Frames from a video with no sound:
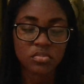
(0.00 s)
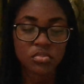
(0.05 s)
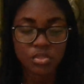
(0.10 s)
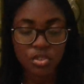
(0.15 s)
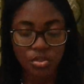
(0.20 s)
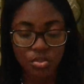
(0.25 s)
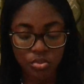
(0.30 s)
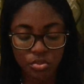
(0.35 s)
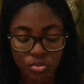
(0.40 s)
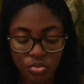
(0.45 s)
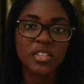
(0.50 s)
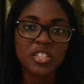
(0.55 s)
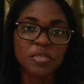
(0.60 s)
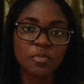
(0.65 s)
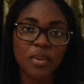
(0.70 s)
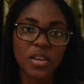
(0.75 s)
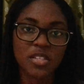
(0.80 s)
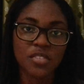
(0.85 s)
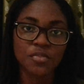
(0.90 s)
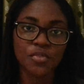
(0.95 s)
You know, this
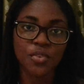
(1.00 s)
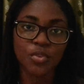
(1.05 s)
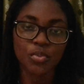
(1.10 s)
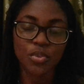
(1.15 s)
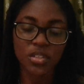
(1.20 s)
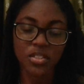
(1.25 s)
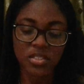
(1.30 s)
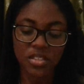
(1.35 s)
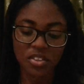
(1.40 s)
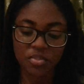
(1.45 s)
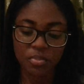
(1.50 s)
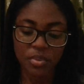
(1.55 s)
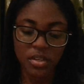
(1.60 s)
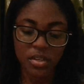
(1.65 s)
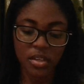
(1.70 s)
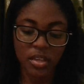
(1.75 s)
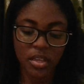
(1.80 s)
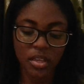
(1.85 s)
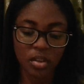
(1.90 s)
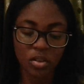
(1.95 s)
past few weeks have
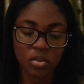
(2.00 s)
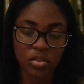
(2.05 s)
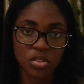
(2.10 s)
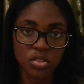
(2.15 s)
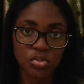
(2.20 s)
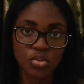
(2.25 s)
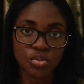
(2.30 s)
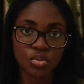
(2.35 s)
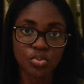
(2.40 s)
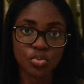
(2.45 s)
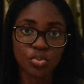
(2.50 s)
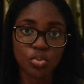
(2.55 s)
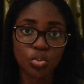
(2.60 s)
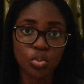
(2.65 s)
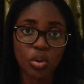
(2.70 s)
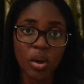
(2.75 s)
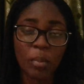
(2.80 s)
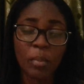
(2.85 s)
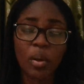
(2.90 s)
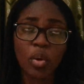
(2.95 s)
been hell in
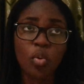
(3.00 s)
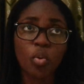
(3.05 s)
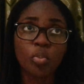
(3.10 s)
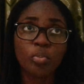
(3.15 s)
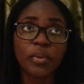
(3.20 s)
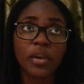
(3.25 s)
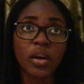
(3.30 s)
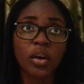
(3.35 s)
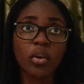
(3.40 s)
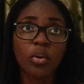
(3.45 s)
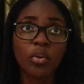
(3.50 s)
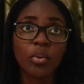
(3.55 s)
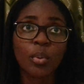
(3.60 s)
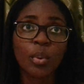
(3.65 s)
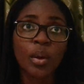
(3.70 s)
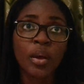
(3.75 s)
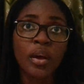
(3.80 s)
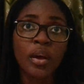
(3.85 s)
school. I'm at home now